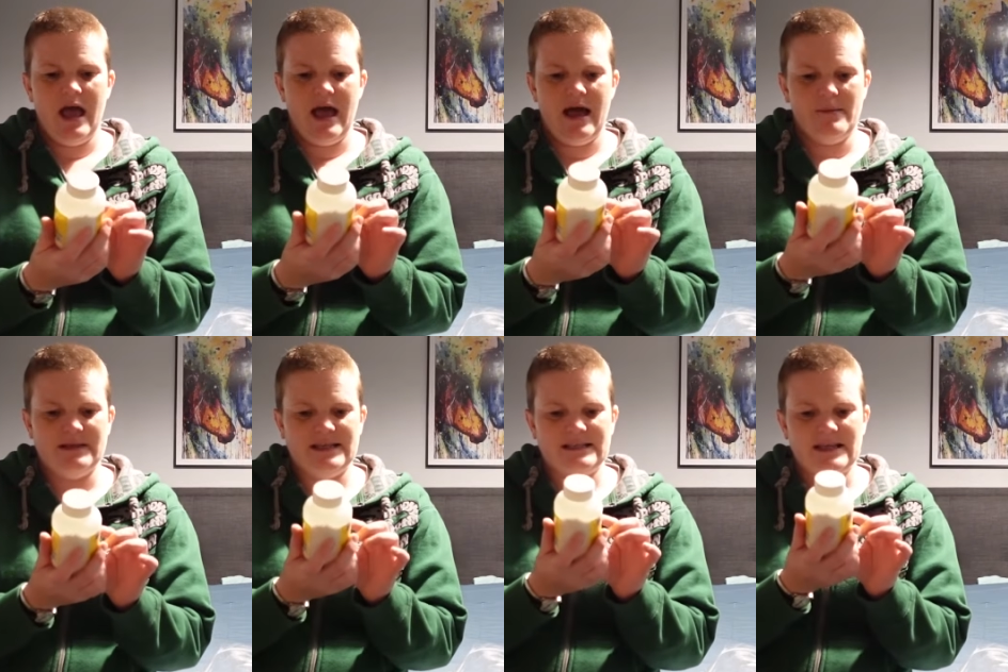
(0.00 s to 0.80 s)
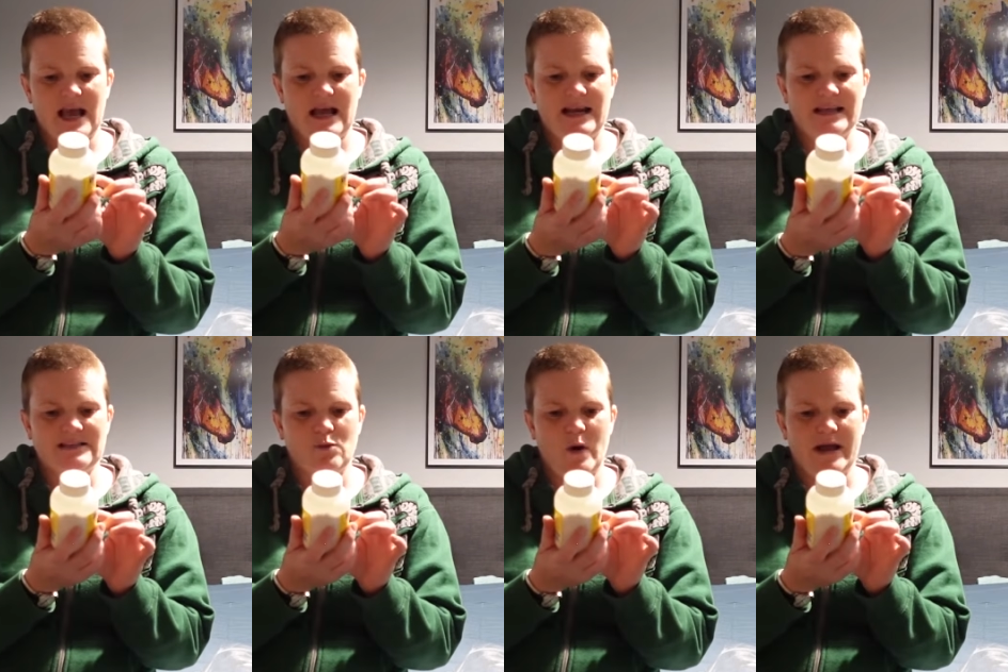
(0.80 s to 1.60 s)
it says here,
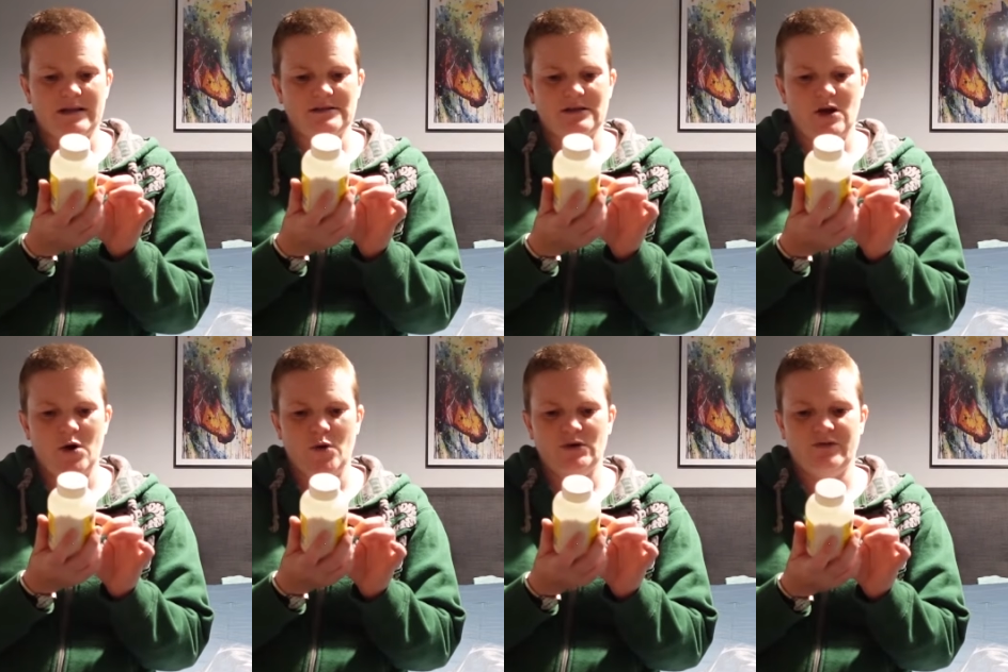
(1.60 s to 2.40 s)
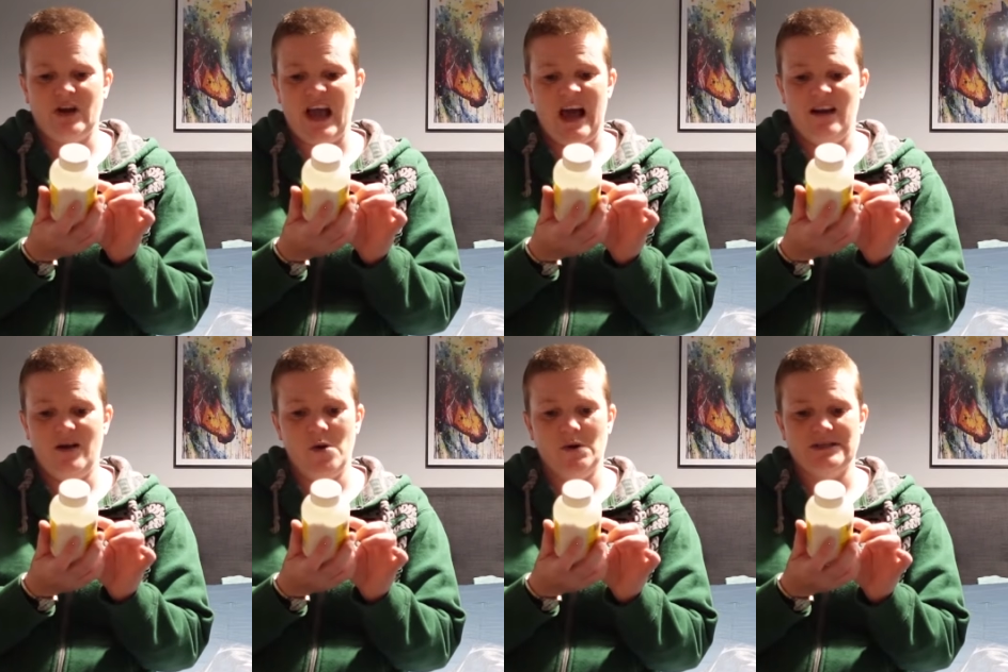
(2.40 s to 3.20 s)
cleans and whitens the coat for cattle,
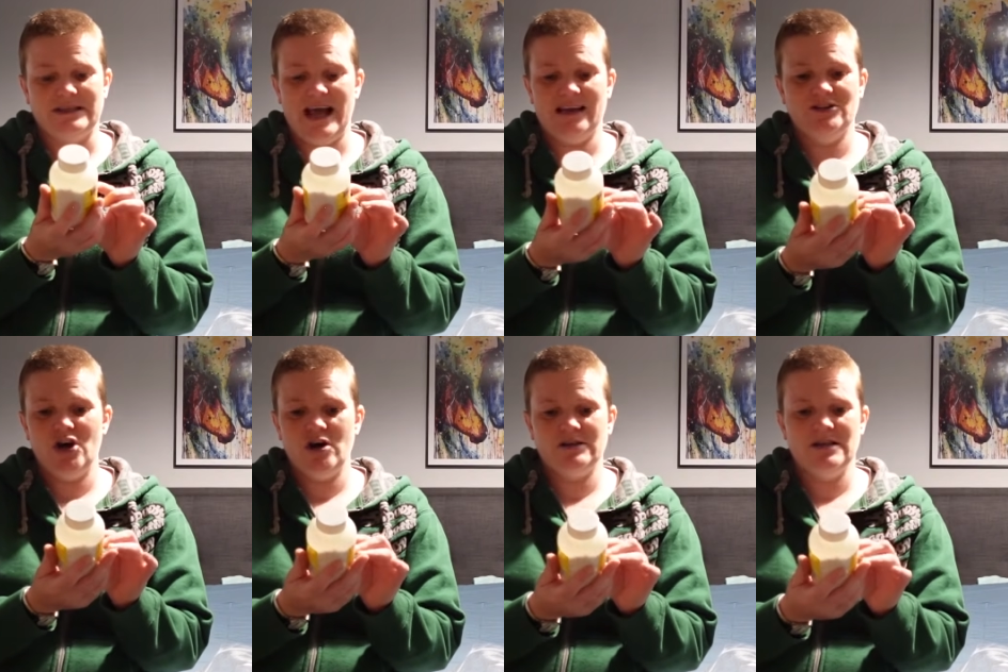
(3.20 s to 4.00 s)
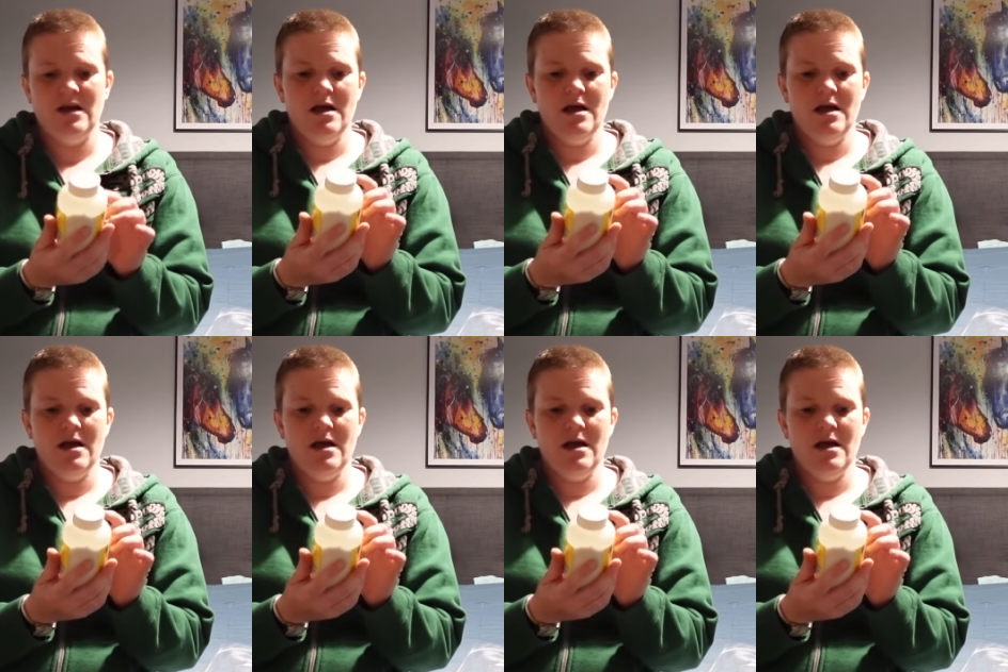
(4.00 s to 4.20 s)
horses and dogs.